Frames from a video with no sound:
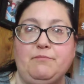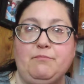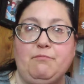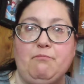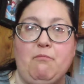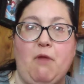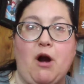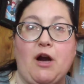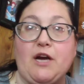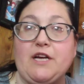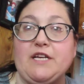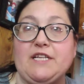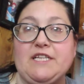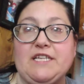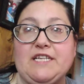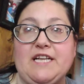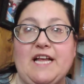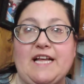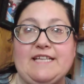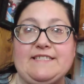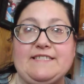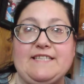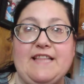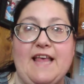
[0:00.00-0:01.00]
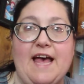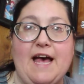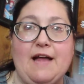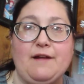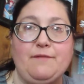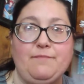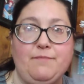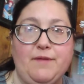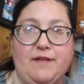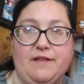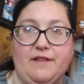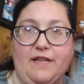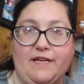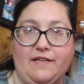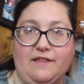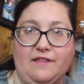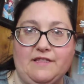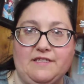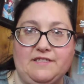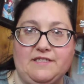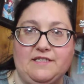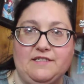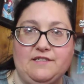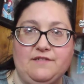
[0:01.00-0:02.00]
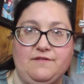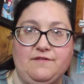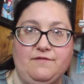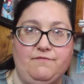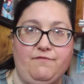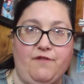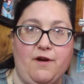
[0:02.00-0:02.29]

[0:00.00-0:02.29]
marketed as that. But like this is